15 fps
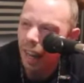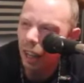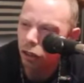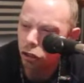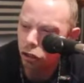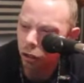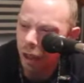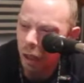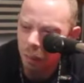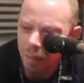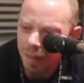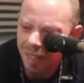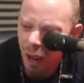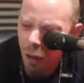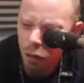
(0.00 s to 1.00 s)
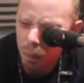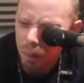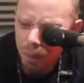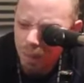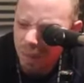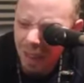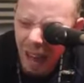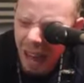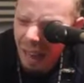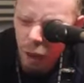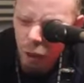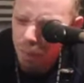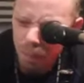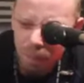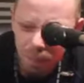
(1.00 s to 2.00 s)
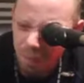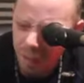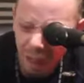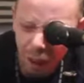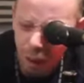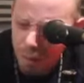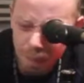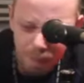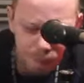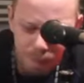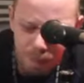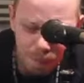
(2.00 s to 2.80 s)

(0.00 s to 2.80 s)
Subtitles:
Extreme sounds like a